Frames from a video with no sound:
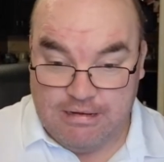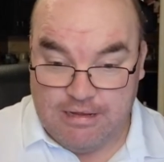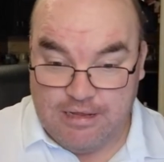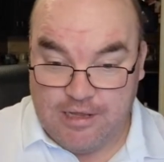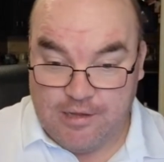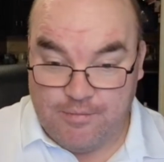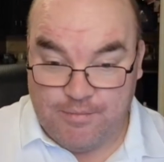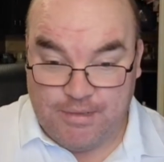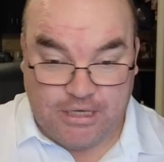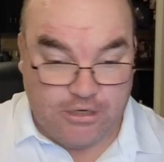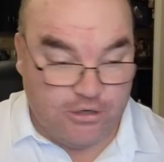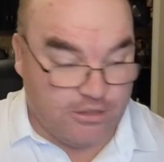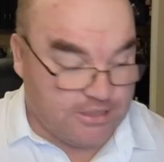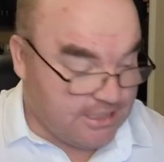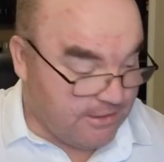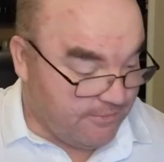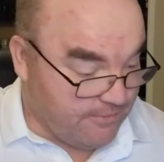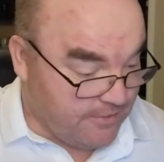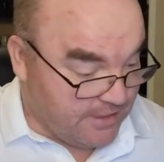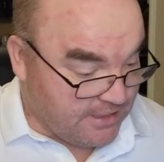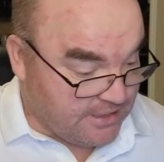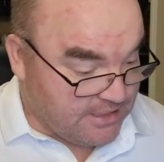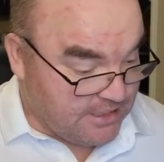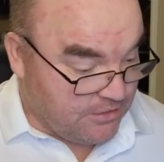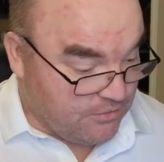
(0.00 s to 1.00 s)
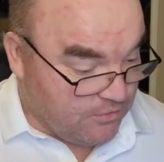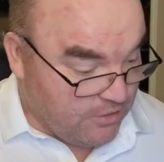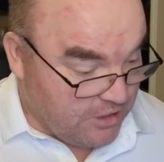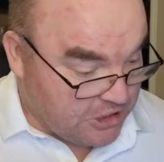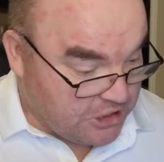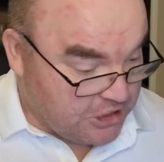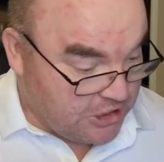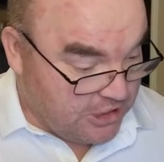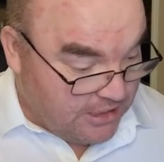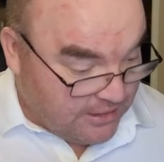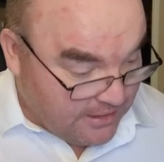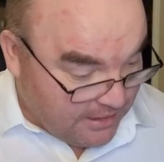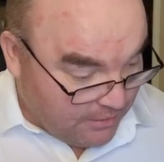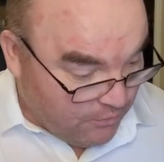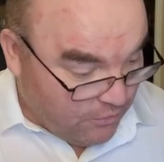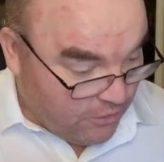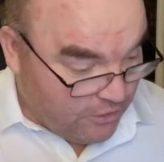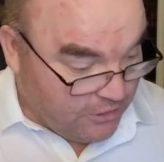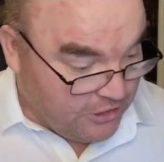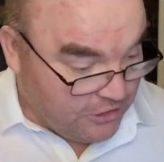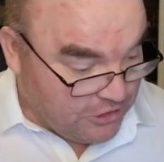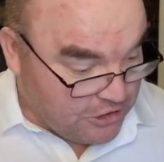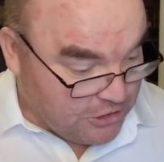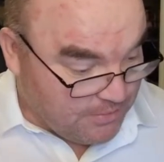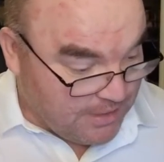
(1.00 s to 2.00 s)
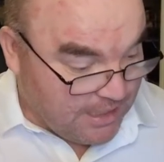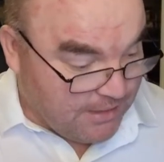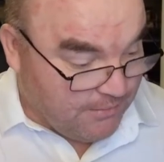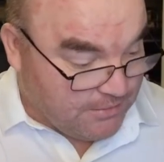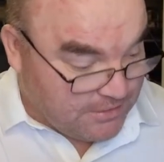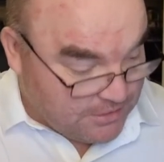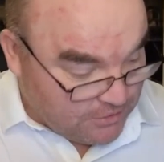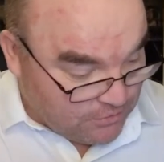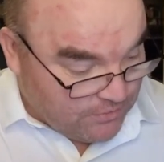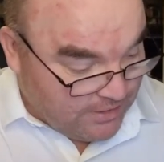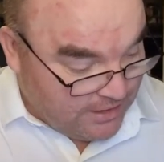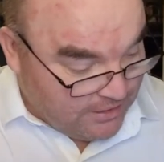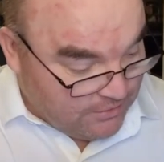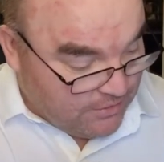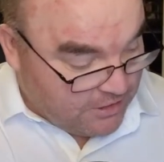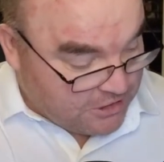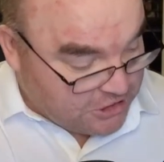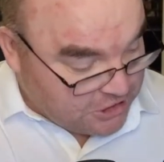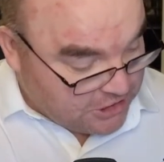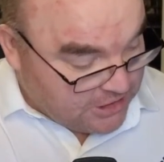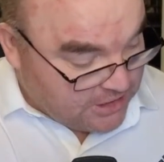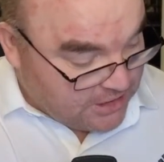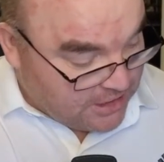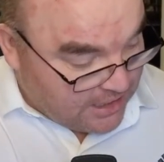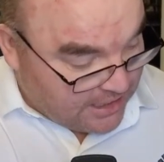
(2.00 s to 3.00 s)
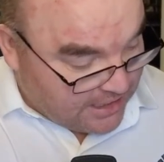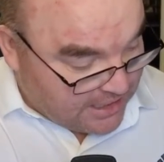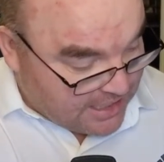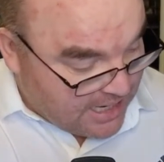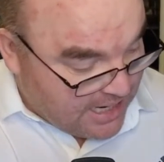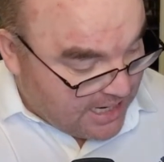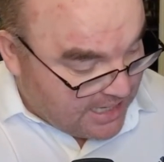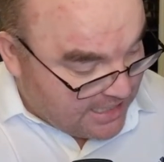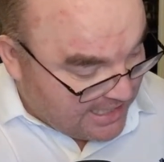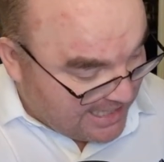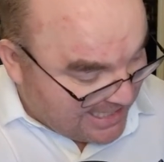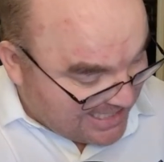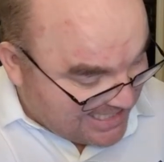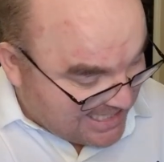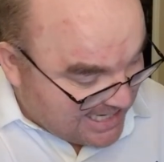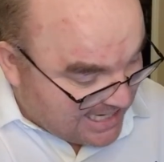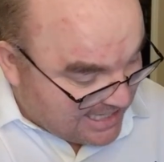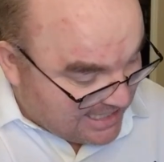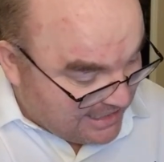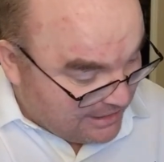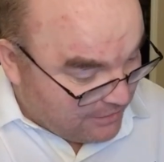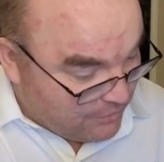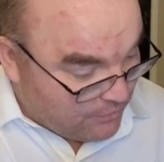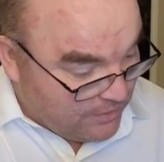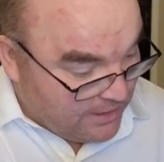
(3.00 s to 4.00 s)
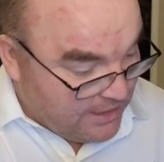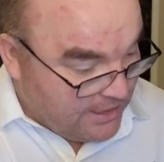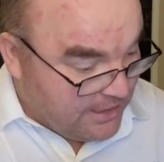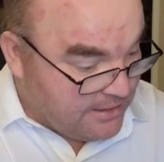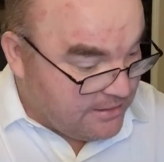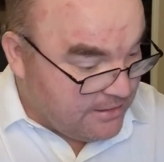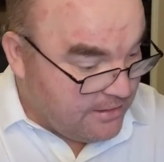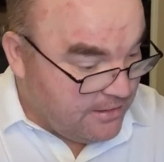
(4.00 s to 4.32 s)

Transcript: because everything's in Russian and they want you to be able to read Russian, and I can't exactly read